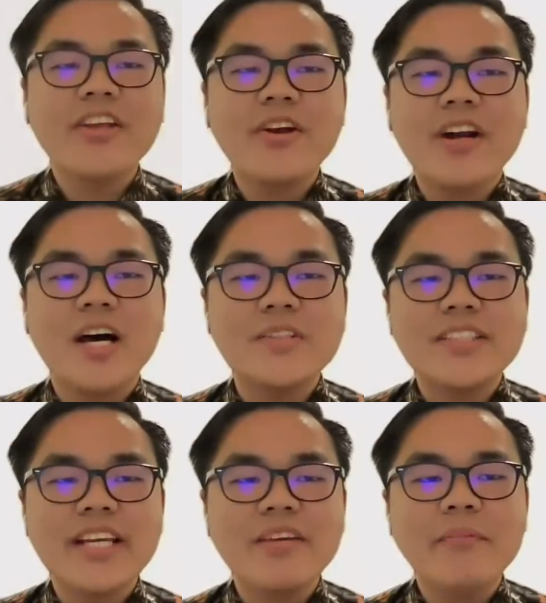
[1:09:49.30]
find your
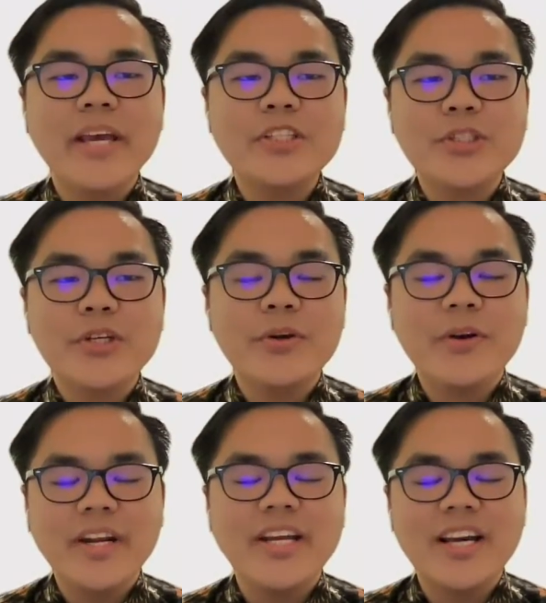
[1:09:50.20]
housing. Make sure
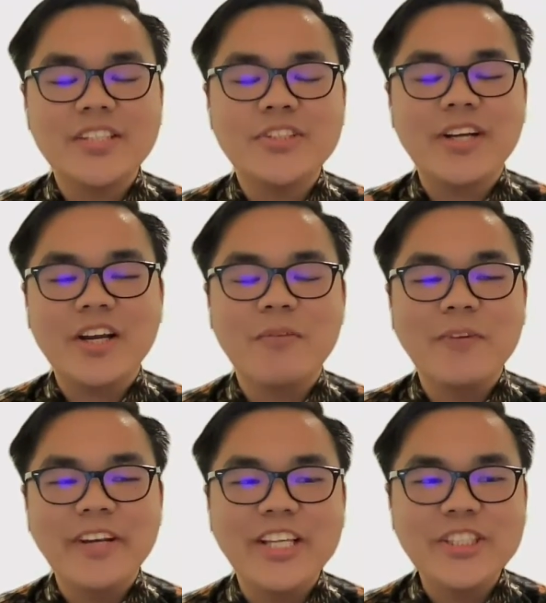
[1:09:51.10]
you already got your
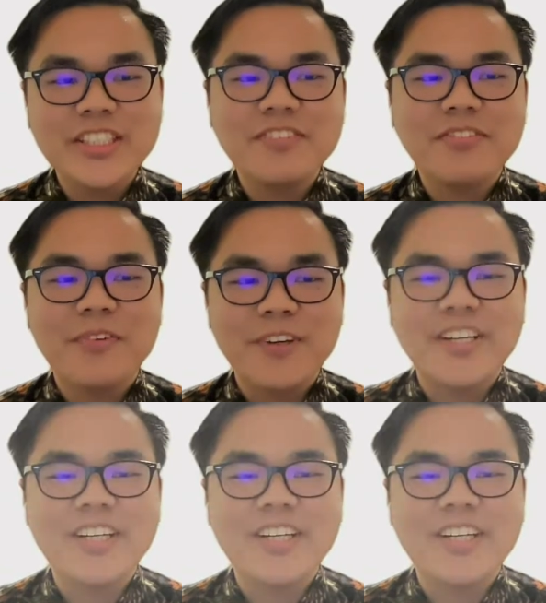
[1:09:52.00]
accommodation